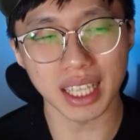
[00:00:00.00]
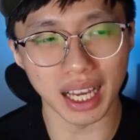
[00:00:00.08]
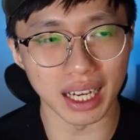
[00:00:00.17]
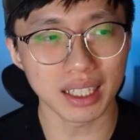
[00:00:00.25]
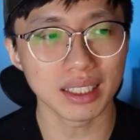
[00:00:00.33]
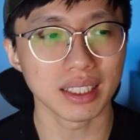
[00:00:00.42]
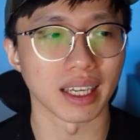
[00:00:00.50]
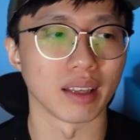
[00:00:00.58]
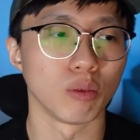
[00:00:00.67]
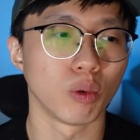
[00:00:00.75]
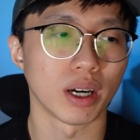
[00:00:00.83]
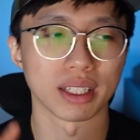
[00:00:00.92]
are
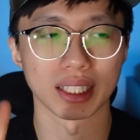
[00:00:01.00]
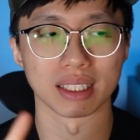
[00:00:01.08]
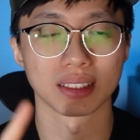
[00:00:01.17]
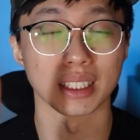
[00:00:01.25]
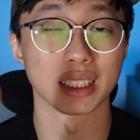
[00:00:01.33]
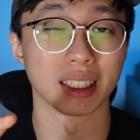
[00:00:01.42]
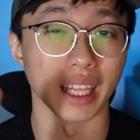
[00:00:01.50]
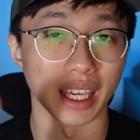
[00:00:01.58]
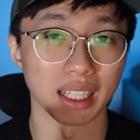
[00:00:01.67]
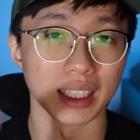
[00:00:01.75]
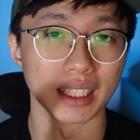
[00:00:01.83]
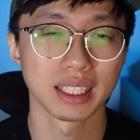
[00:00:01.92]
and what is the
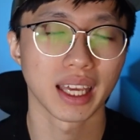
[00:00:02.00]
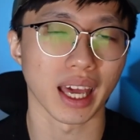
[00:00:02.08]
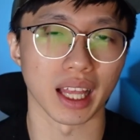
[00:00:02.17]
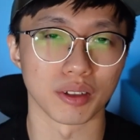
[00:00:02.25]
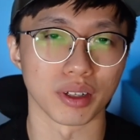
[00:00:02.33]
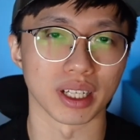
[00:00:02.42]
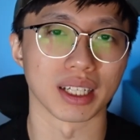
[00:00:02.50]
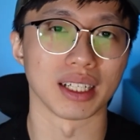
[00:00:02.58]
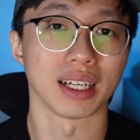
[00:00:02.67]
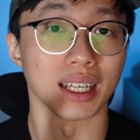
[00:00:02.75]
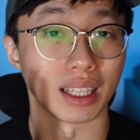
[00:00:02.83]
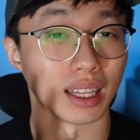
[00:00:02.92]
daily caloric
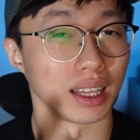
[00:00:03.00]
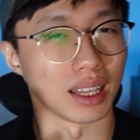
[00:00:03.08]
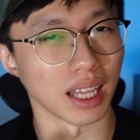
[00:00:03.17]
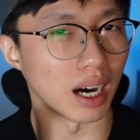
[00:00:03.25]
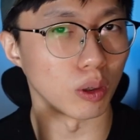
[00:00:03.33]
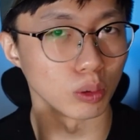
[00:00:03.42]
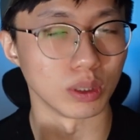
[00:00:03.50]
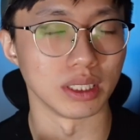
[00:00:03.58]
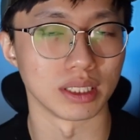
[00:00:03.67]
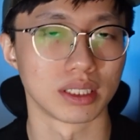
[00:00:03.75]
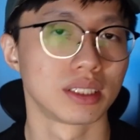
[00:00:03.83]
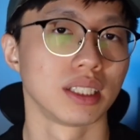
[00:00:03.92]

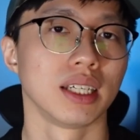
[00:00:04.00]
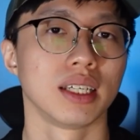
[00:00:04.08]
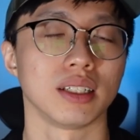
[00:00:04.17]
allowance,